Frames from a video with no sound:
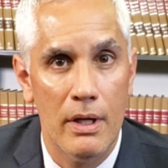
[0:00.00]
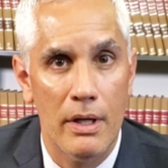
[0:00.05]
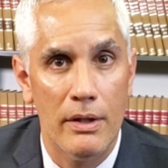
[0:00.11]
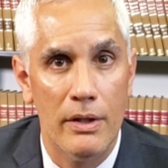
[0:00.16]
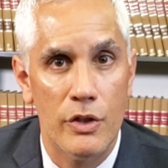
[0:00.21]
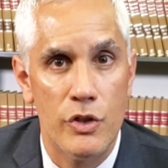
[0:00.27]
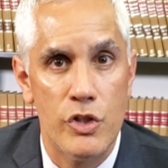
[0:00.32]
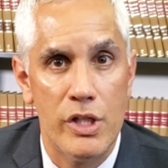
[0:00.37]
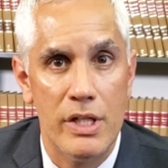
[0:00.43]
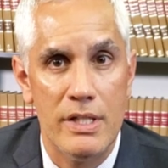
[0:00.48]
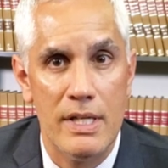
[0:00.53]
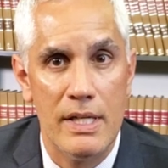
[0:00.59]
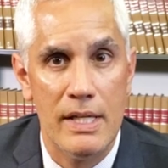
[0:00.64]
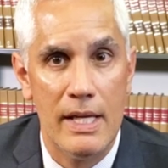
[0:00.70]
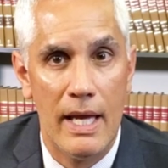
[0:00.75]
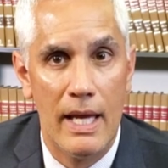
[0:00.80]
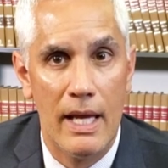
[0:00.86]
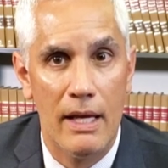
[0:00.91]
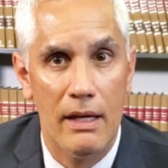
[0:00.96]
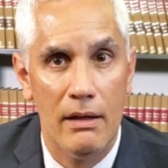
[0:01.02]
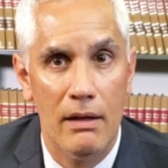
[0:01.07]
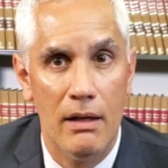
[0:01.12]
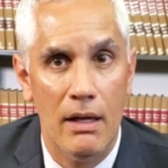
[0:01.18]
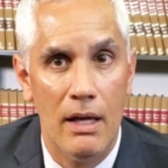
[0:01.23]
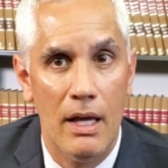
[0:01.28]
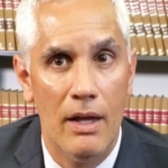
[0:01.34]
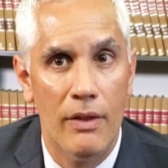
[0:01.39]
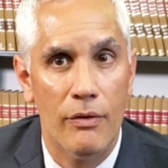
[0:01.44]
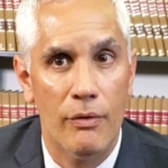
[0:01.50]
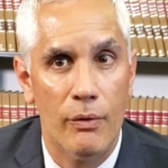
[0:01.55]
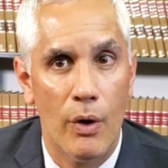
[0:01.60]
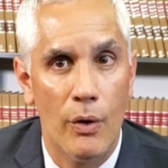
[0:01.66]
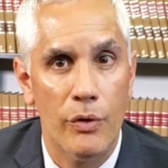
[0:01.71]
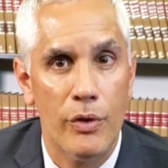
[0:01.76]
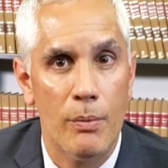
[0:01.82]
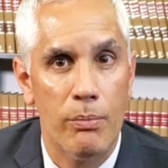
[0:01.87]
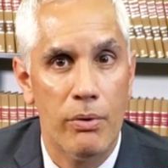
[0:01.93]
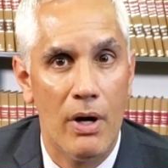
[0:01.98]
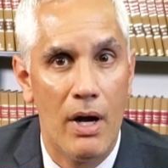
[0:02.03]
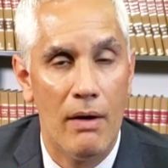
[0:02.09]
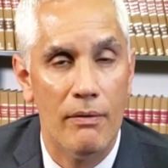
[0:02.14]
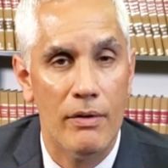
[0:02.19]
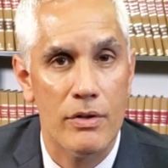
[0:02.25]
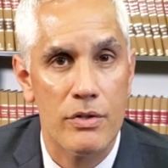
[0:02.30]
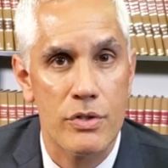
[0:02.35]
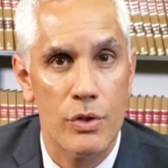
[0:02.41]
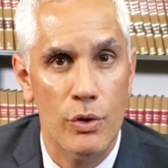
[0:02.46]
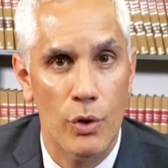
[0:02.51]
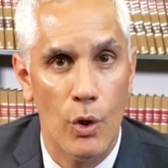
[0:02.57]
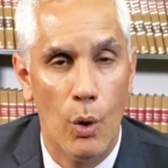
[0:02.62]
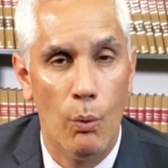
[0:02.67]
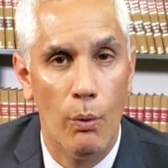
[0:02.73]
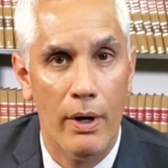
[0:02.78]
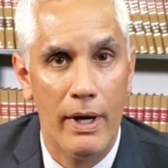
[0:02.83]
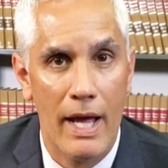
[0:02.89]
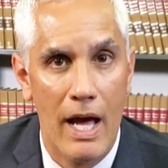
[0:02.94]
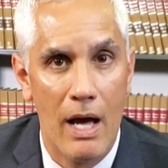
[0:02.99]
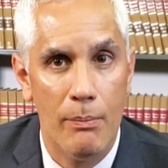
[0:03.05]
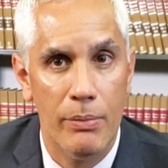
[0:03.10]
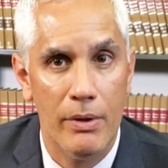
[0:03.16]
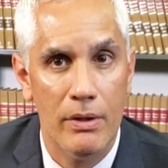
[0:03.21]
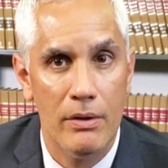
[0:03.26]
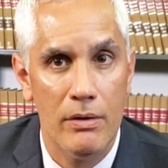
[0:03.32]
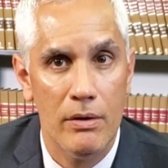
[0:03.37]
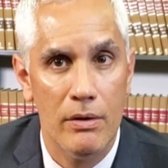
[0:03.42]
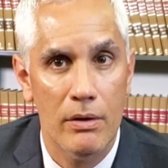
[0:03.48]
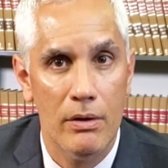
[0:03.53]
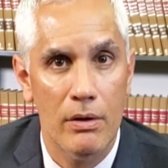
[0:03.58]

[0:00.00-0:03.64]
the GTA, and throughout the province who know what happened,